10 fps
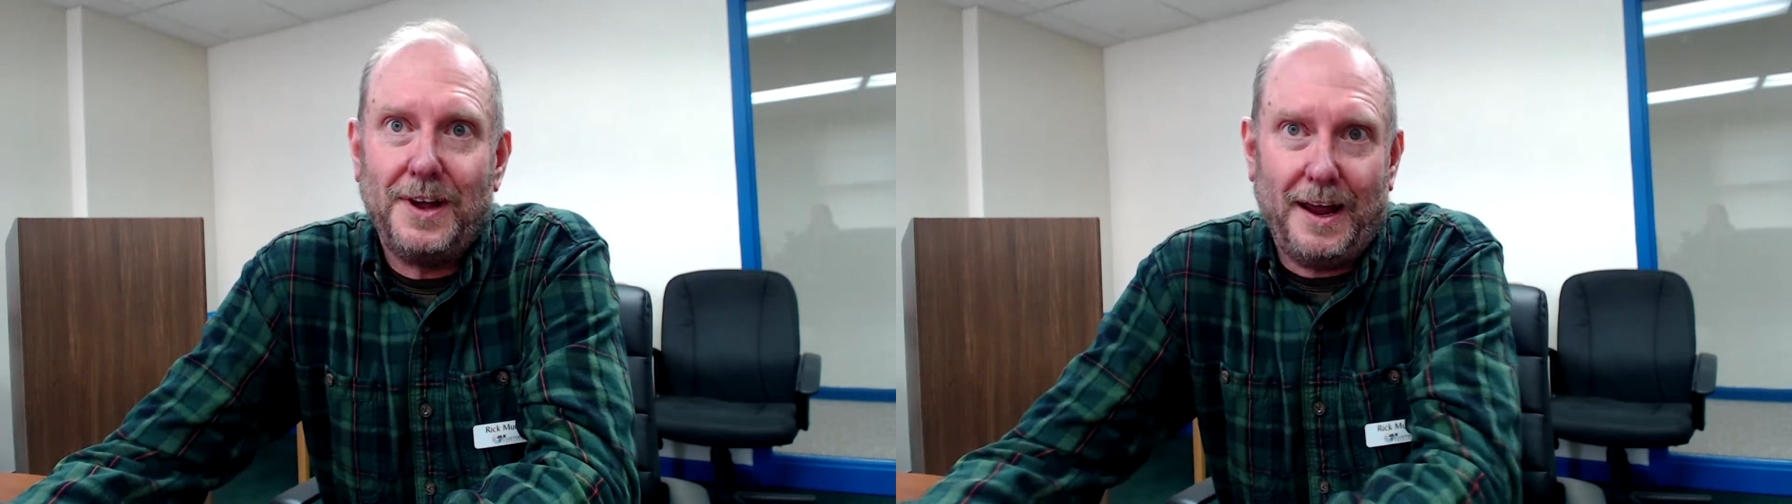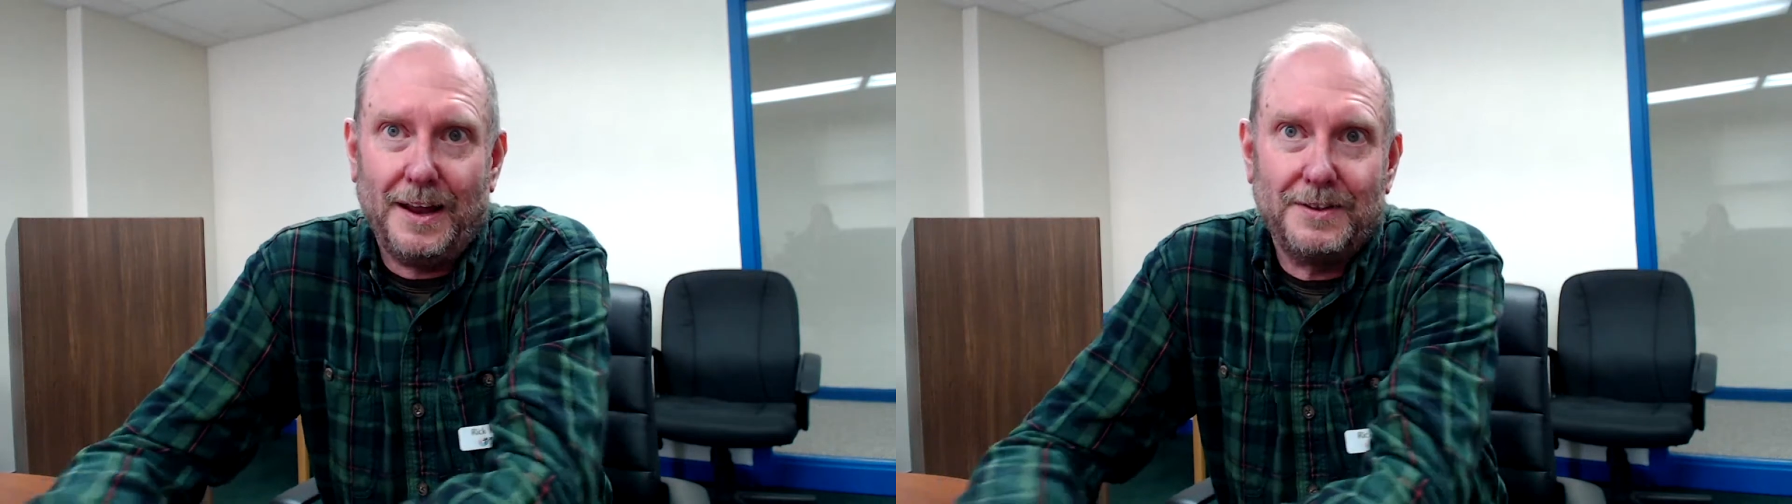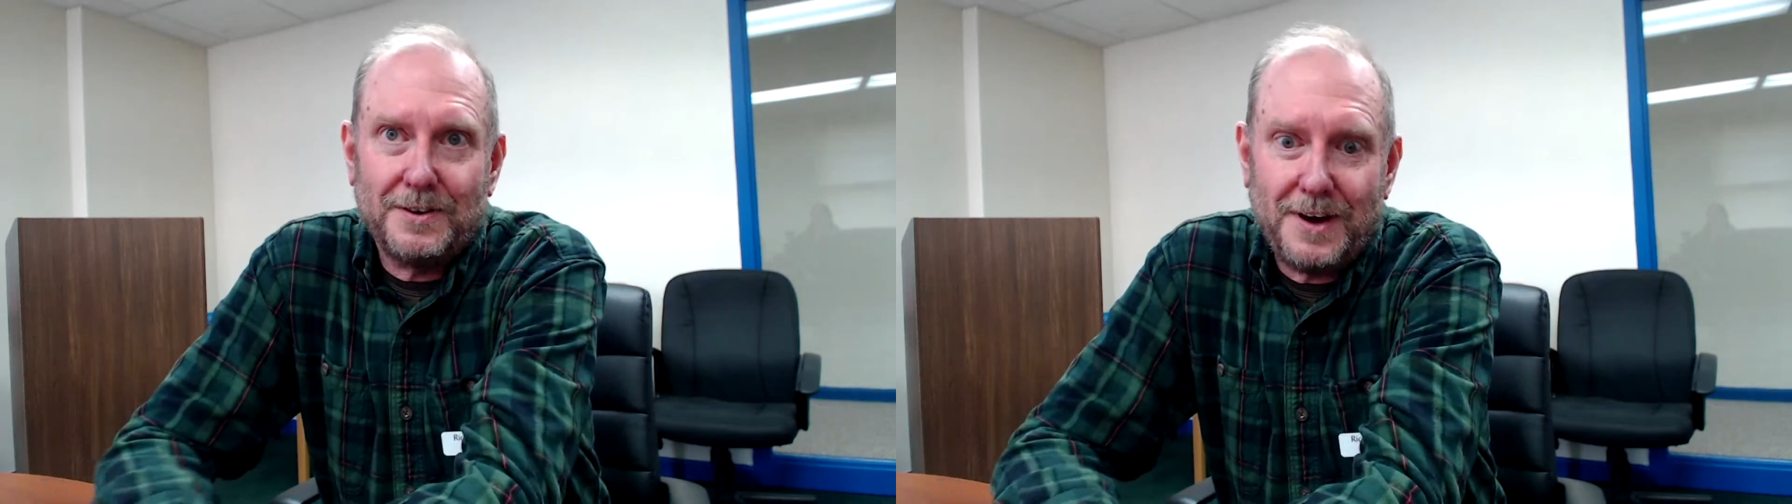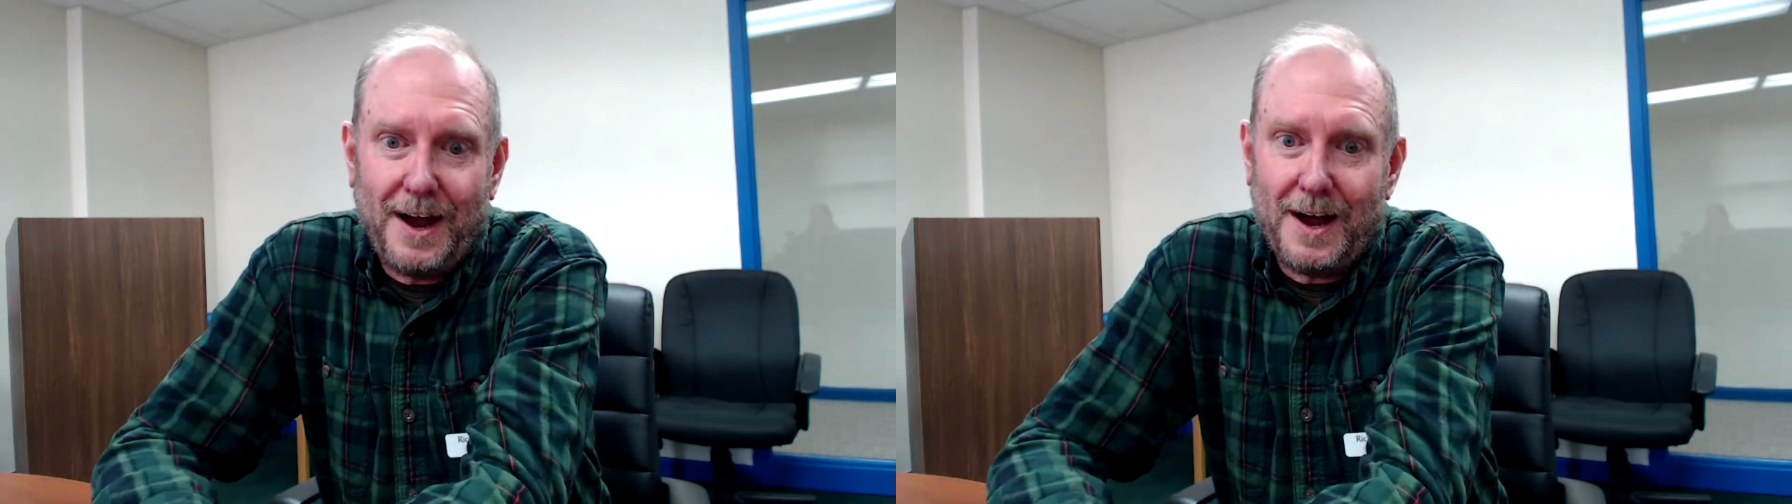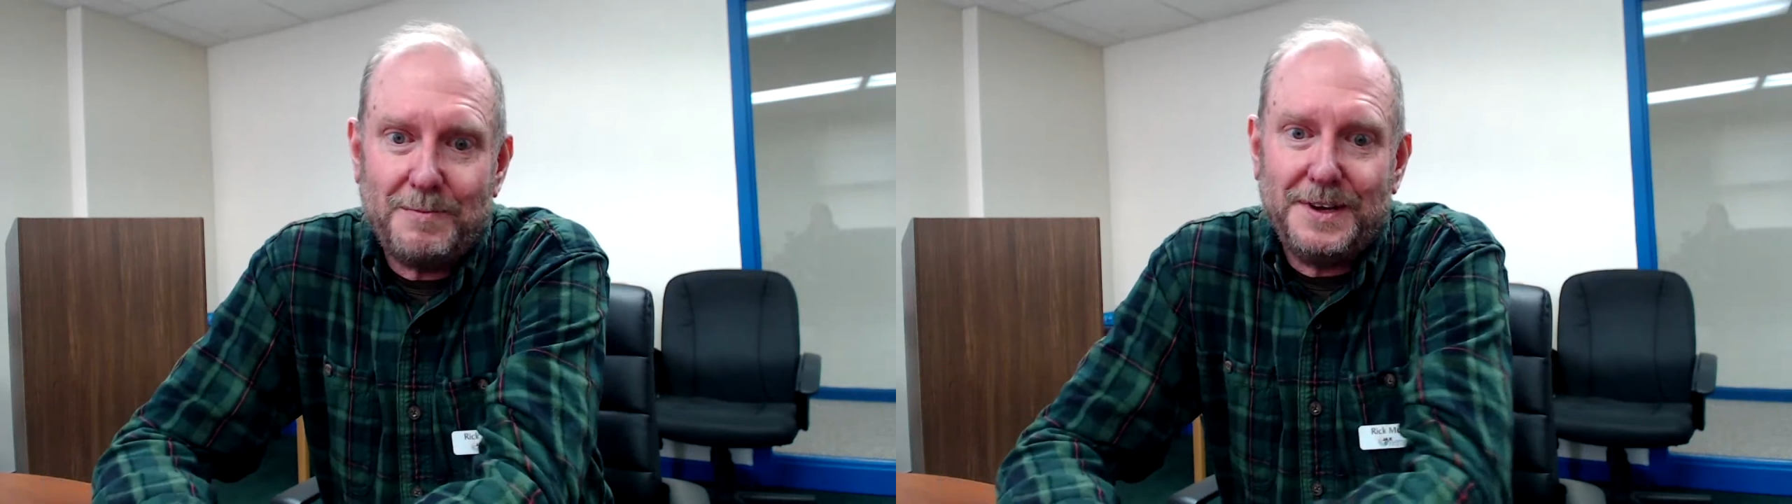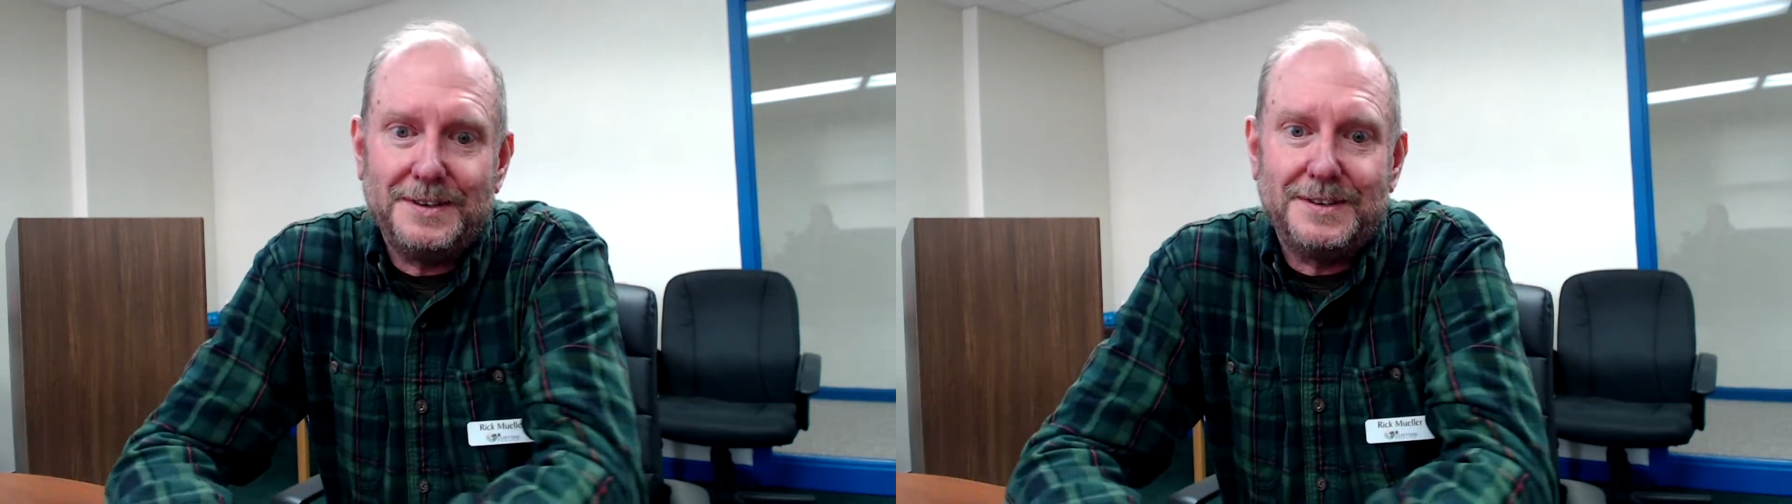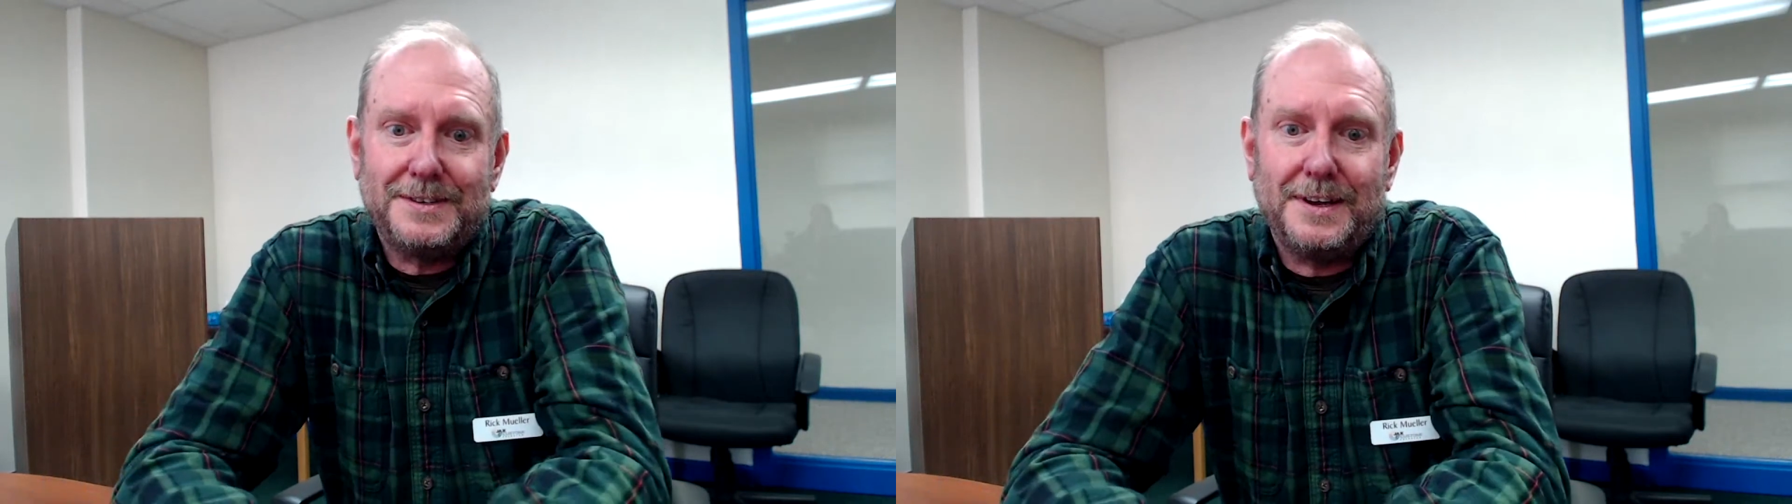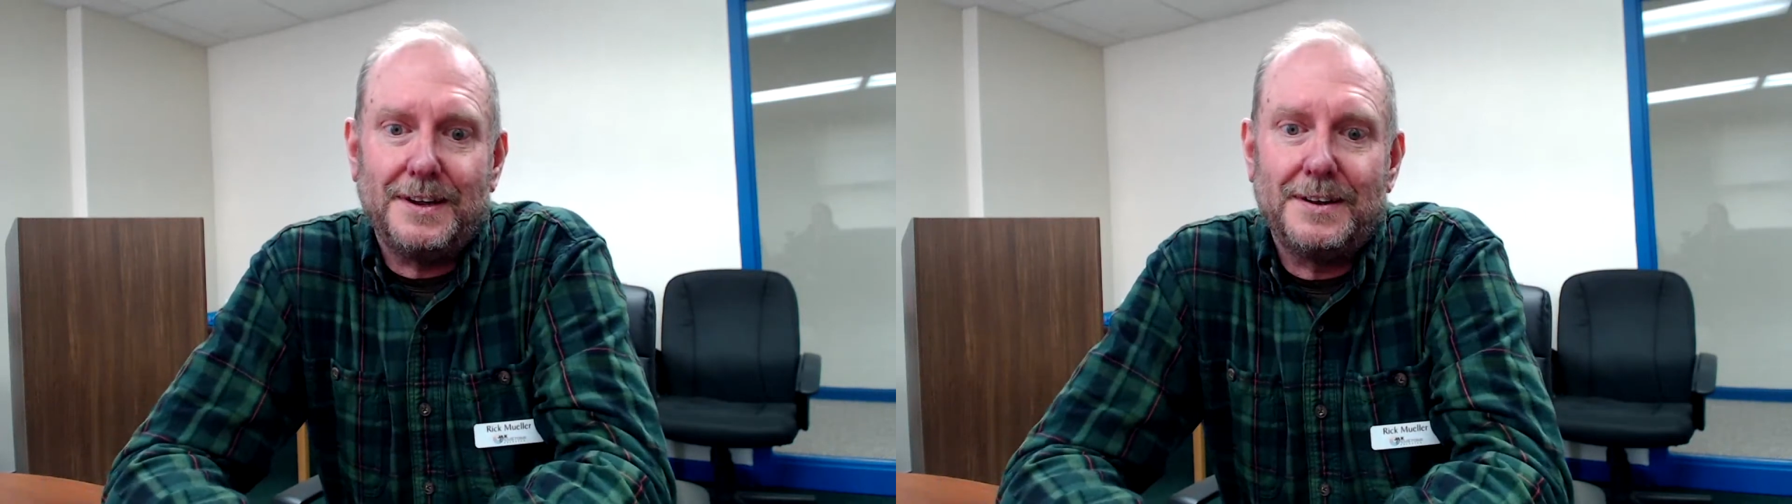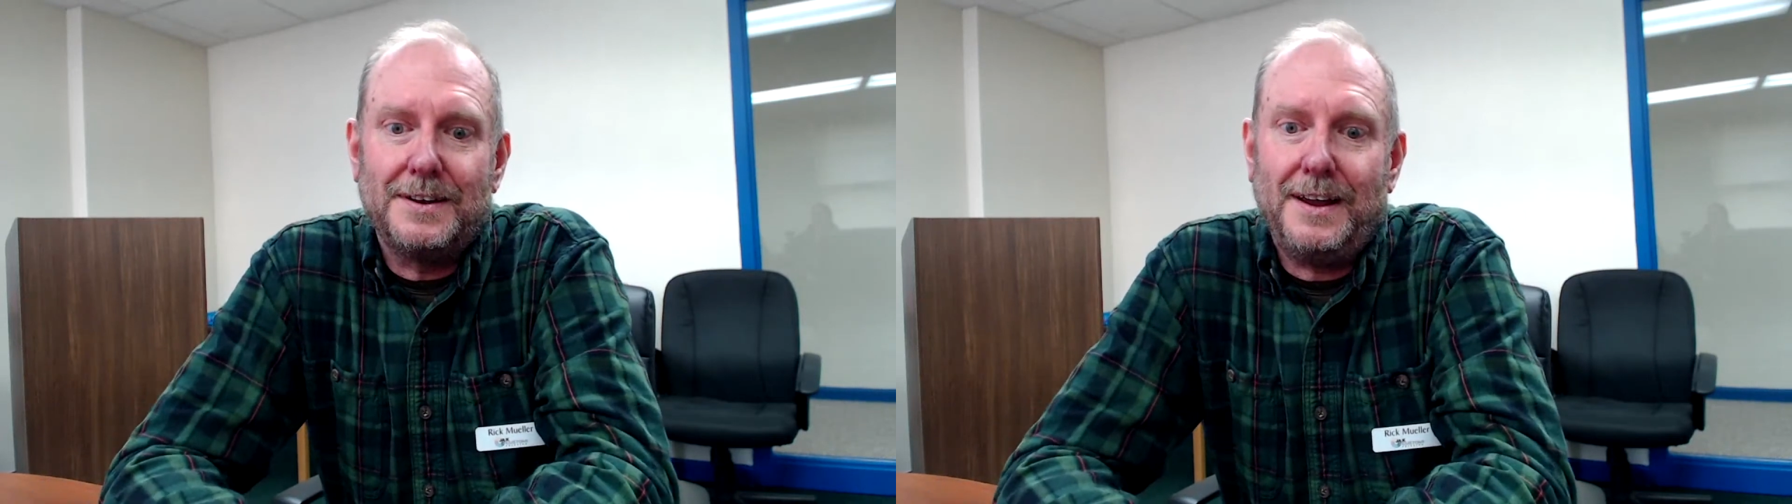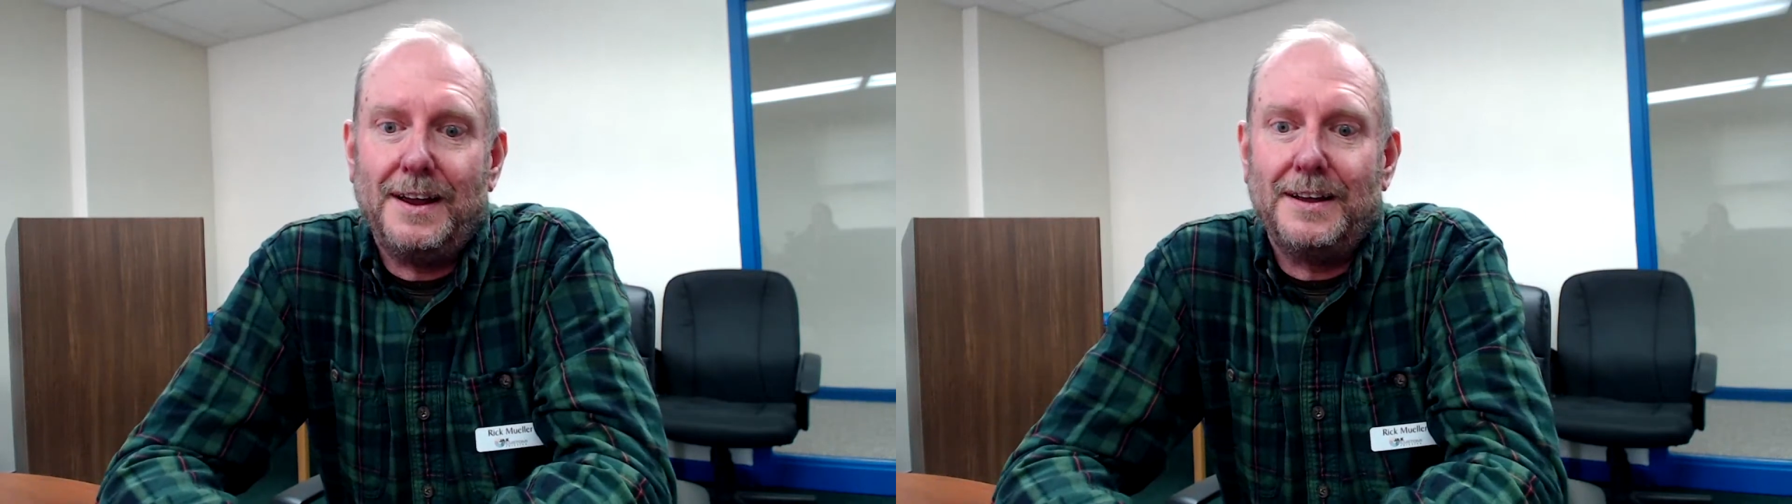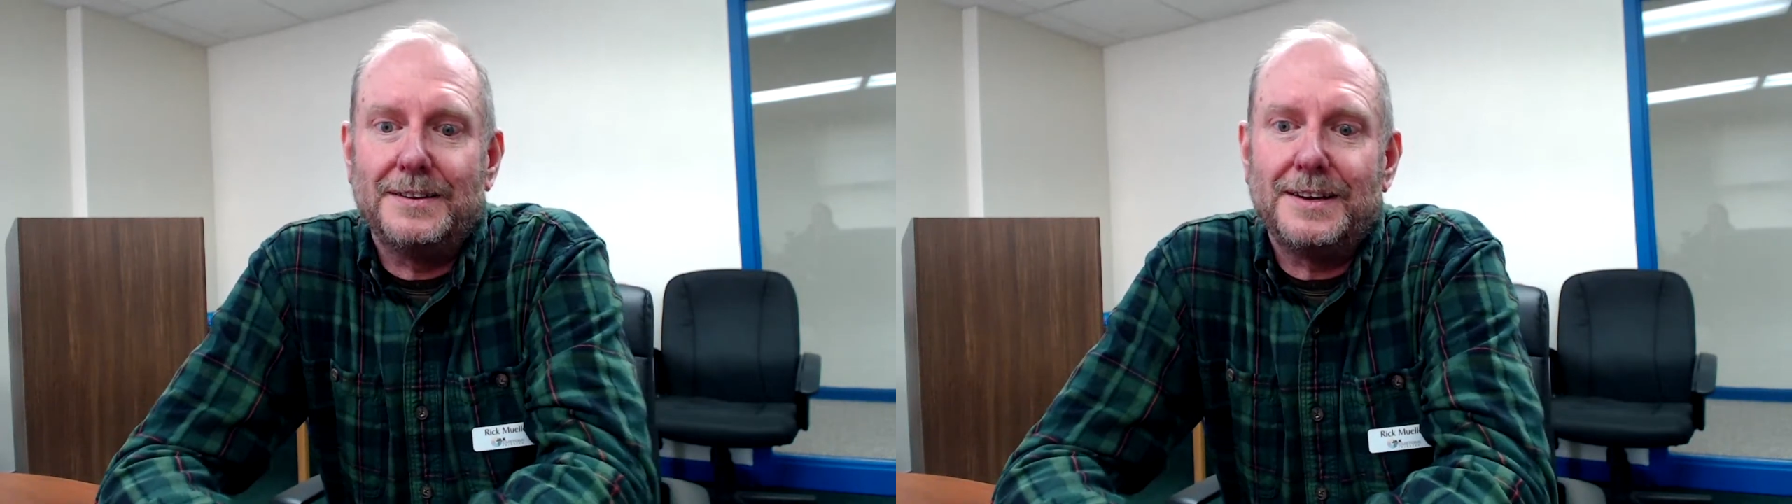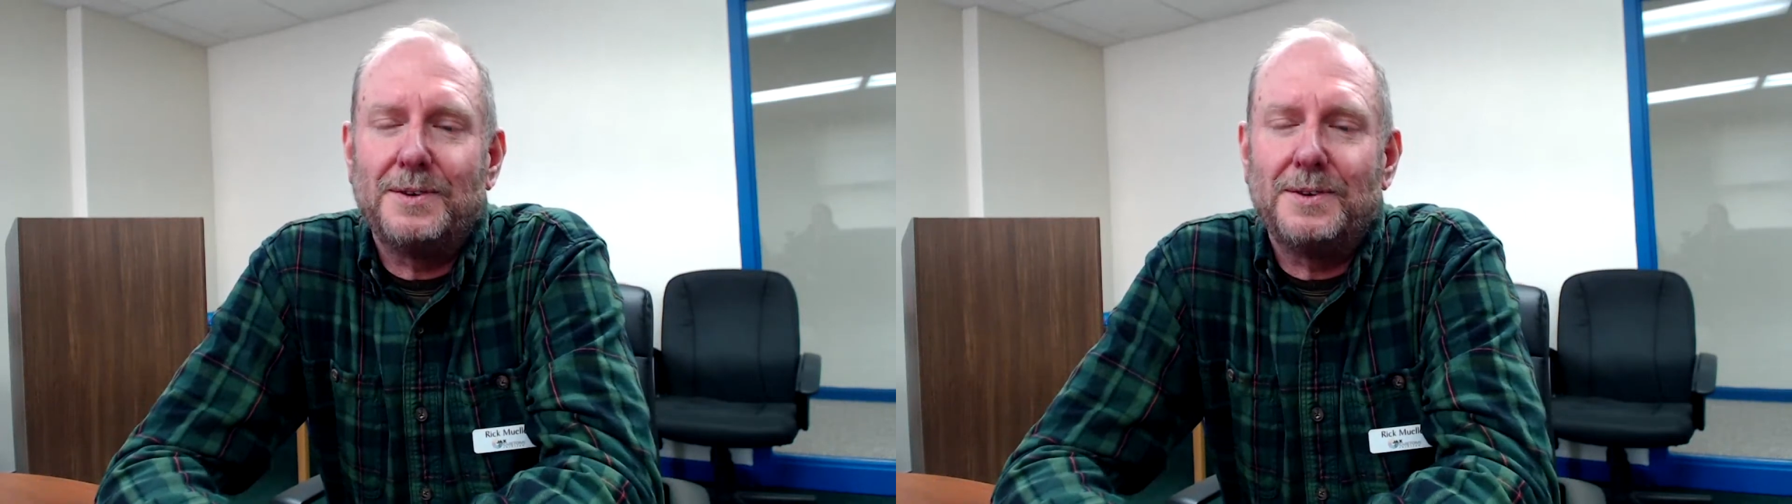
and their copies and say,